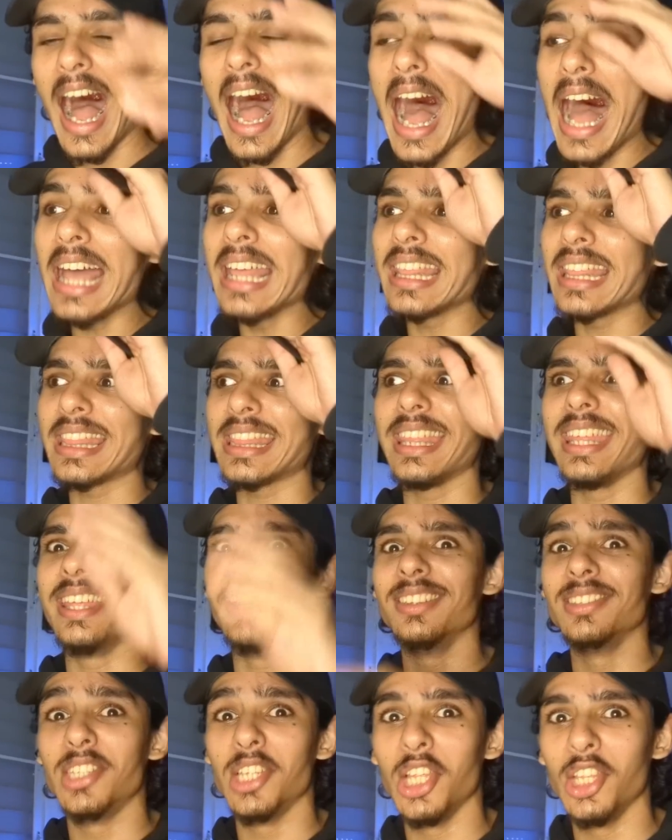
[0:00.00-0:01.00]
I
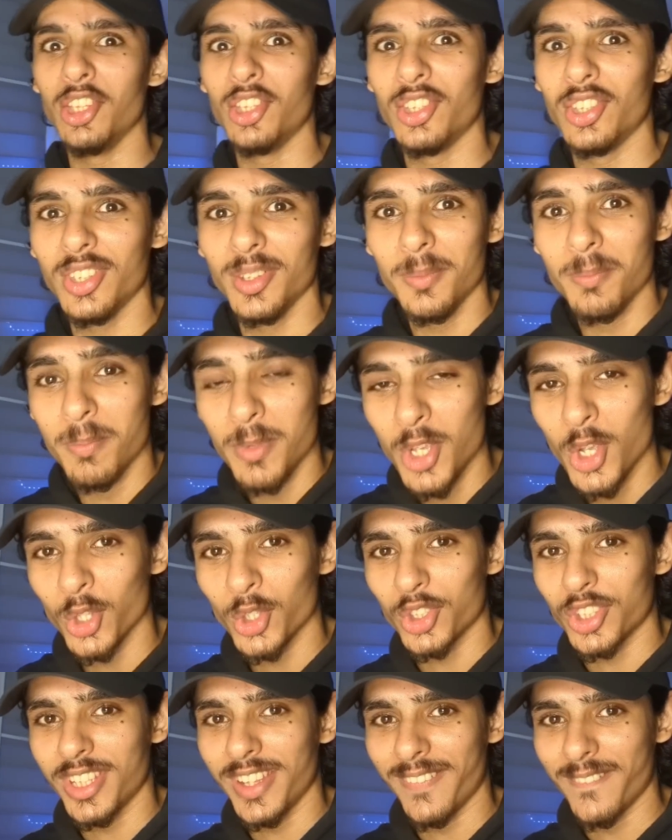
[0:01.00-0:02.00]
think this
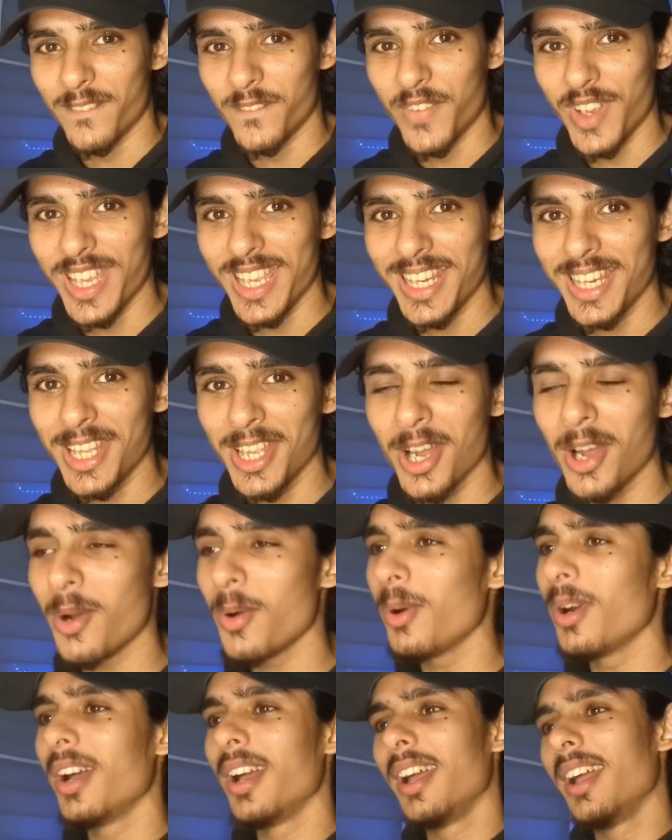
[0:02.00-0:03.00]
music
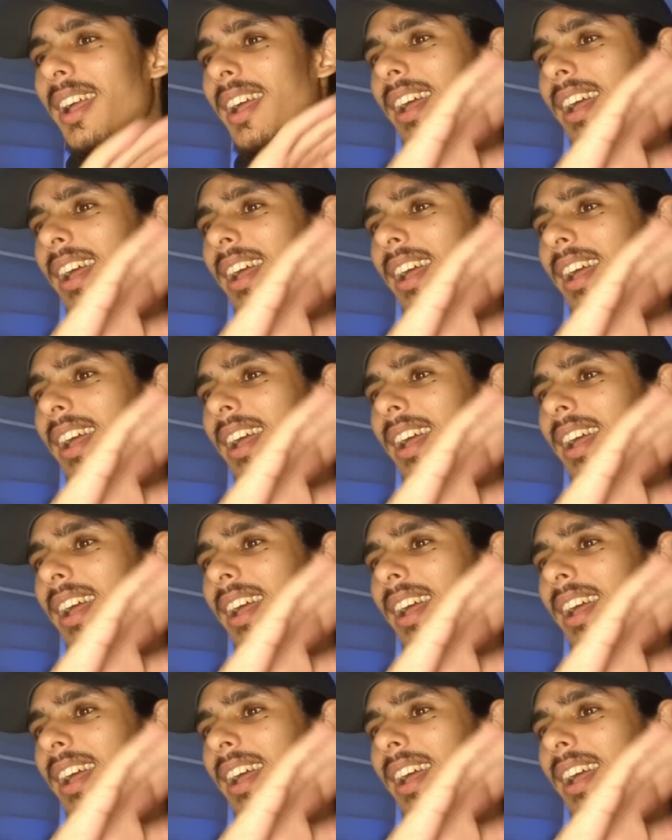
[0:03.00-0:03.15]
video,